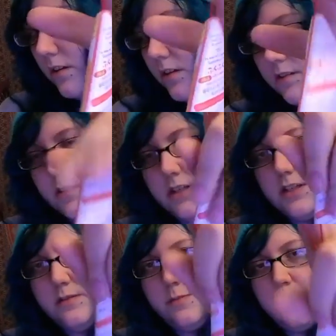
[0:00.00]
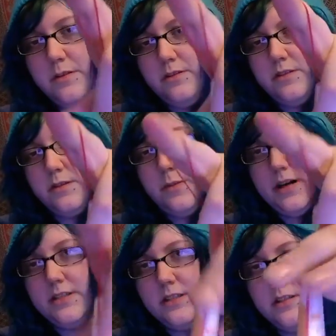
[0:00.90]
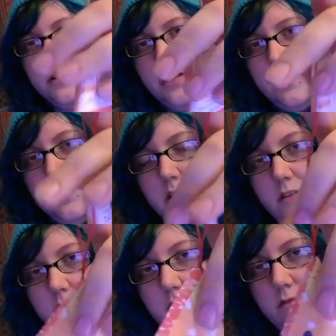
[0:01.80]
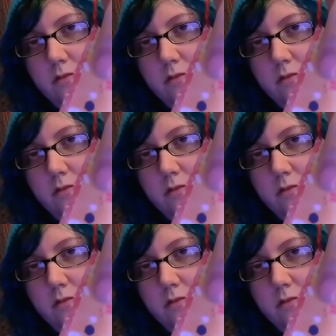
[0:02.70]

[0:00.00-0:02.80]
So I guess maybe you use the bath salt, and then you